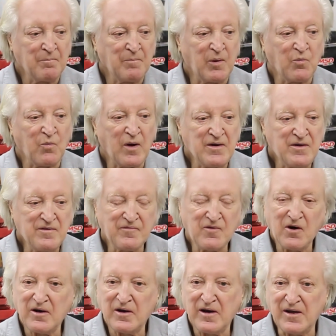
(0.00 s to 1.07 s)
But when you've
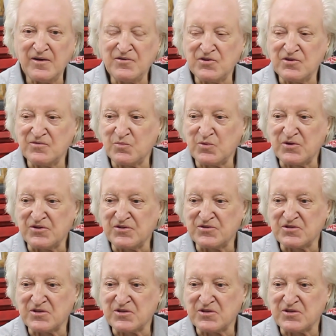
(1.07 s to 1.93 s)
got an engine which is,